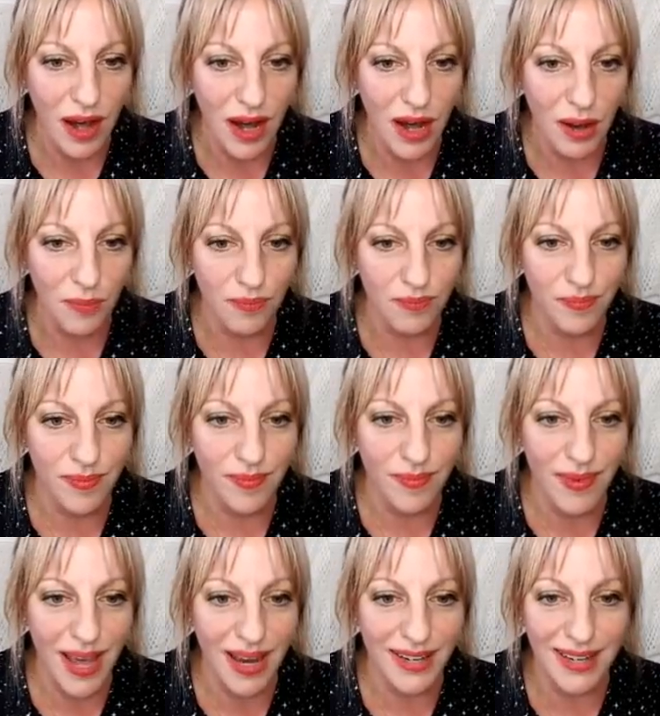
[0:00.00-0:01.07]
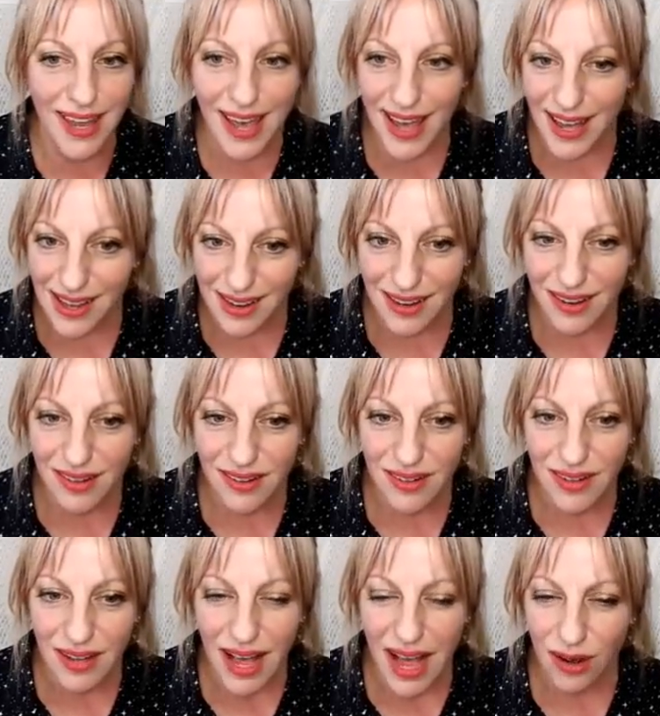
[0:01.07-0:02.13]
And yet,
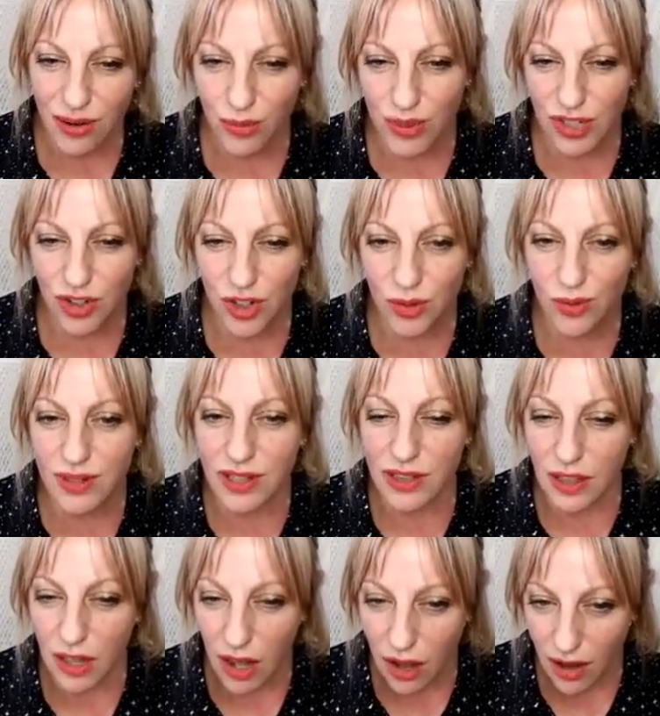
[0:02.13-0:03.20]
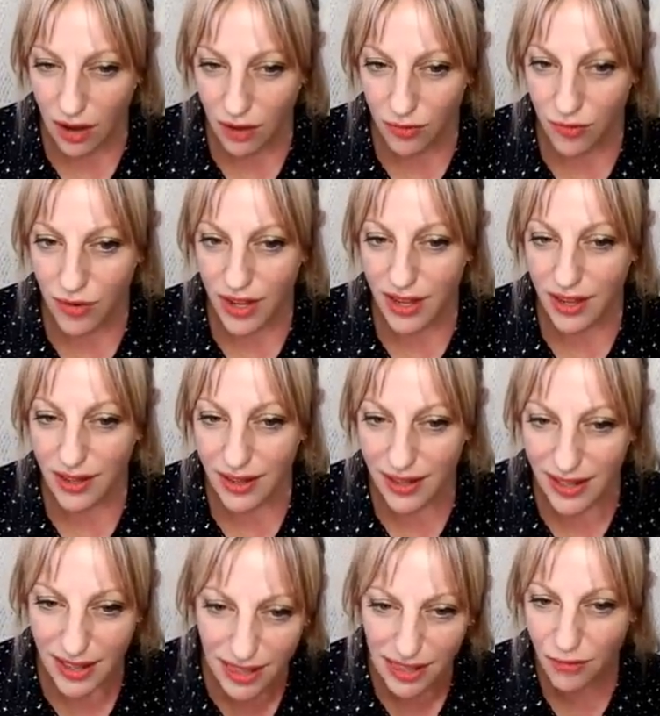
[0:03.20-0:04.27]
how can we choose love
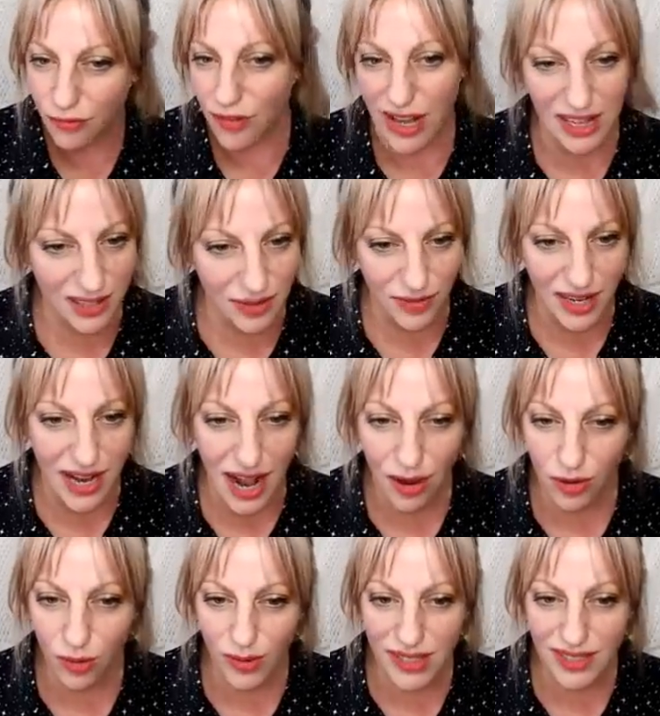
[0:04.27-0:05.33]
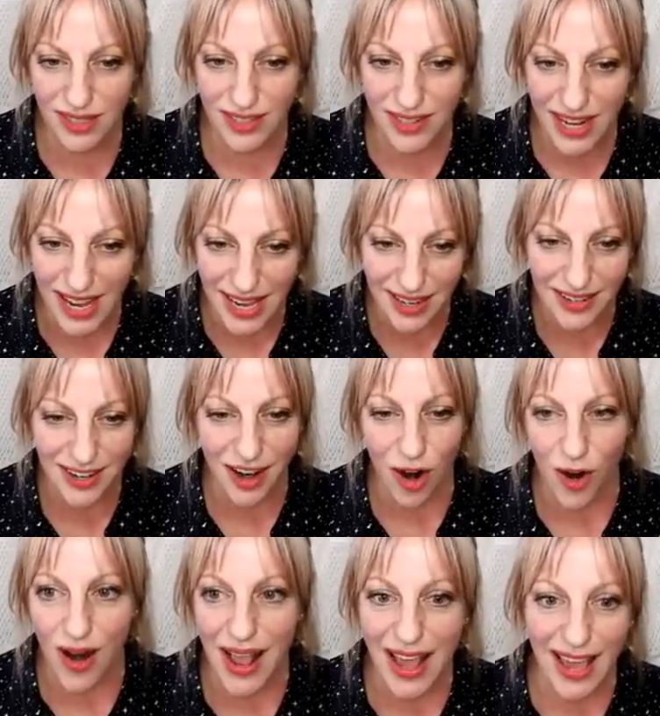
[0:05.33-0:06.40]
in the face of it? How can we stand in
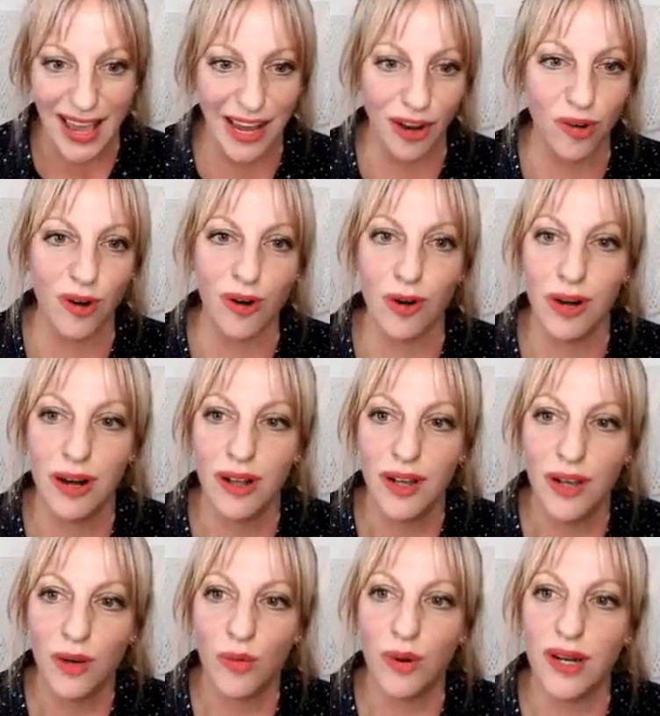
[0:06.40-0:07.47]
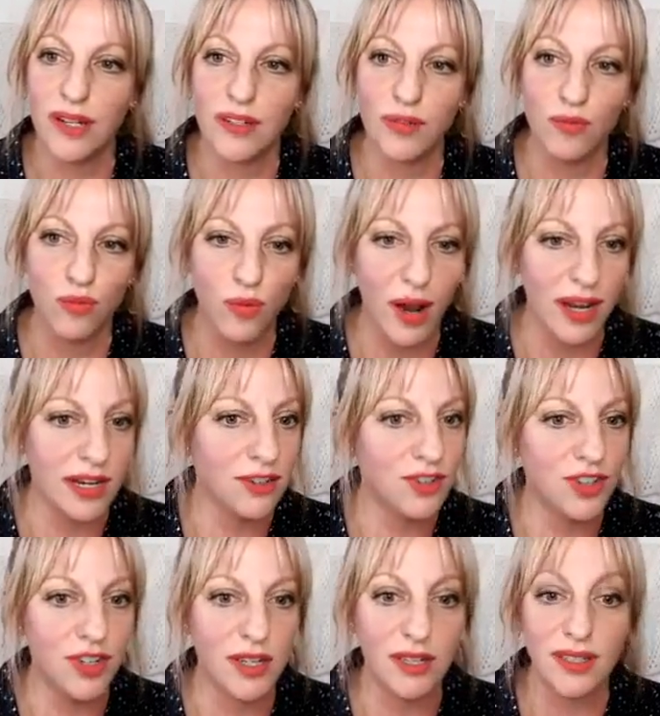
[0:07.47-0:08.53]
our anger when it's
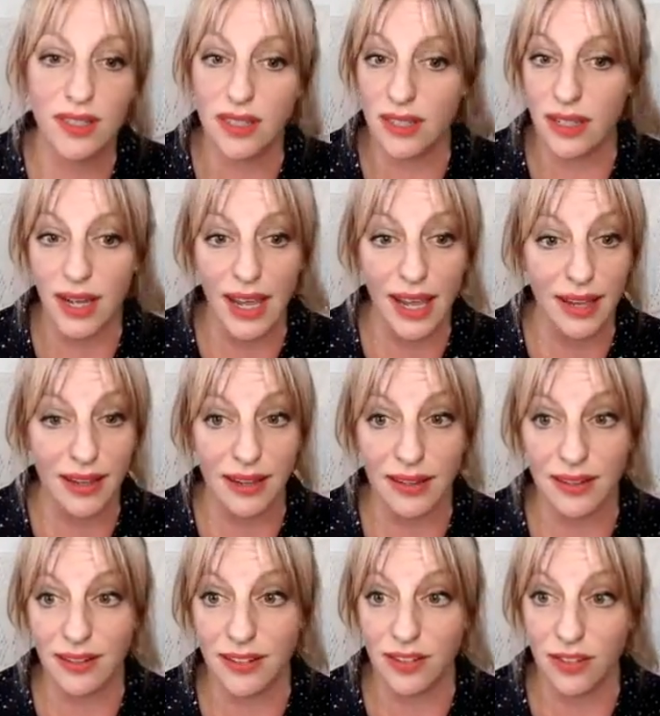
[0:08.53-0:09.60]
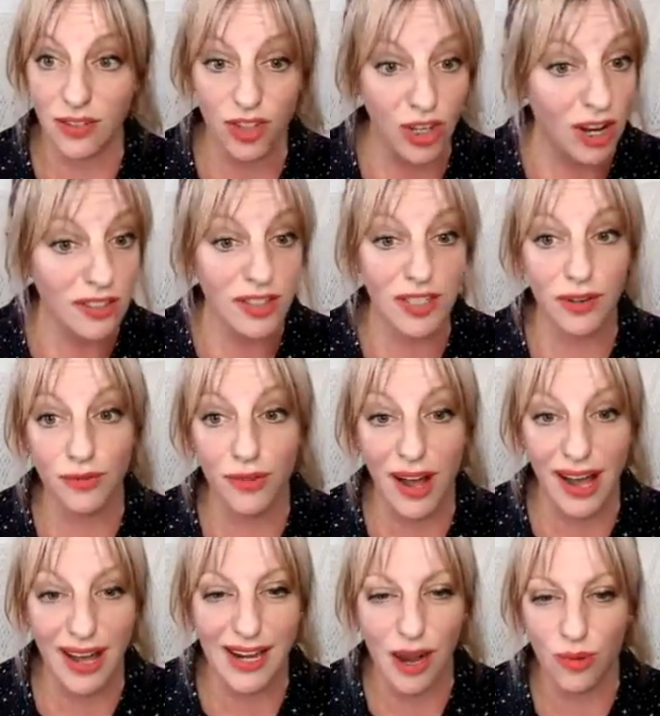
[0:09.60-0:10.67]
righteous and
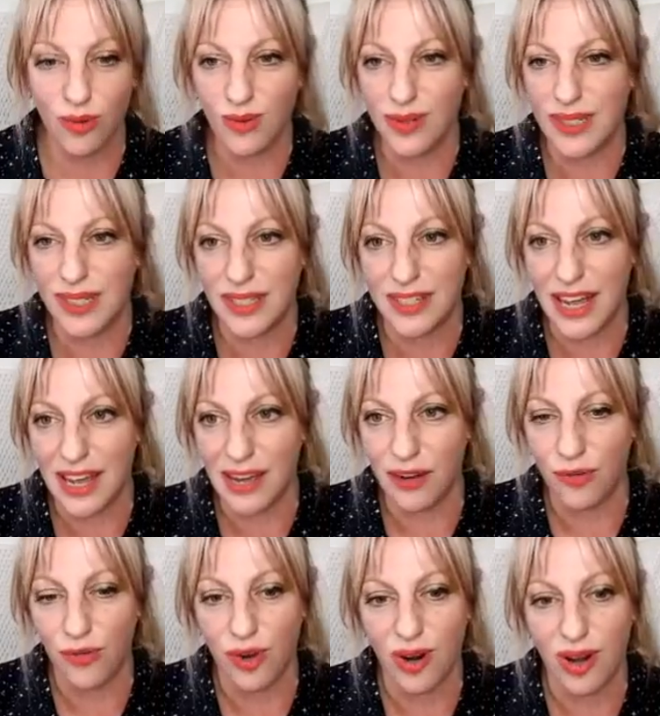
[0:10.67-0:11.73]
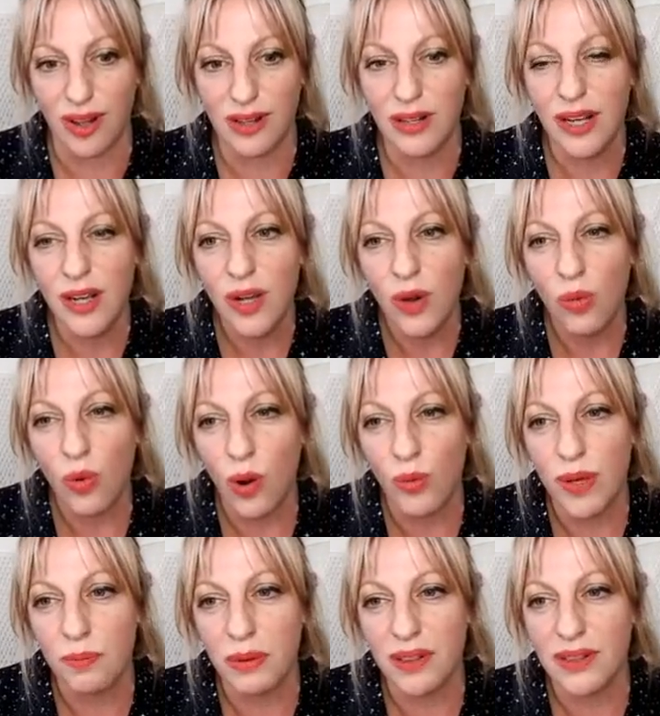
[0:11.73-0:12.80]
justified? How can we stand for what
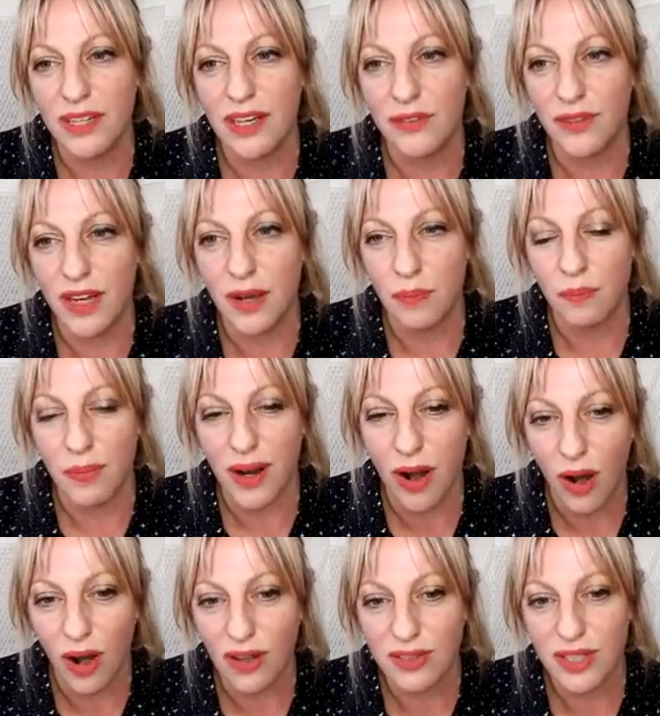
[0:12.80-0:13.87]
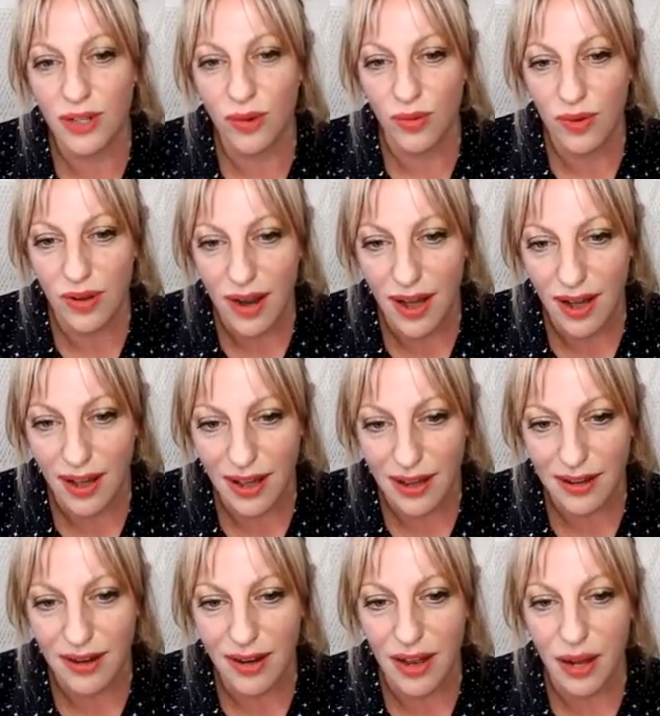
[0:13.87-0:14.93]
we believe in, but also
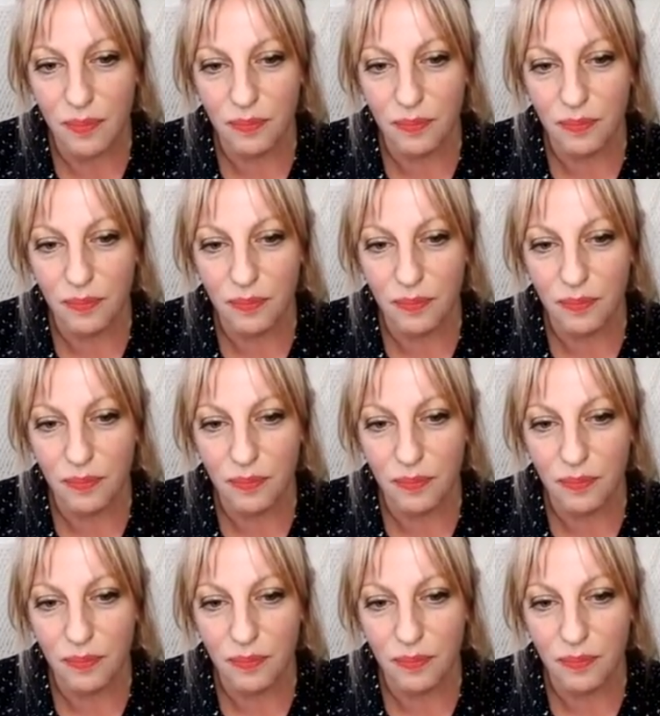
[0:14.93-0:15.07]
not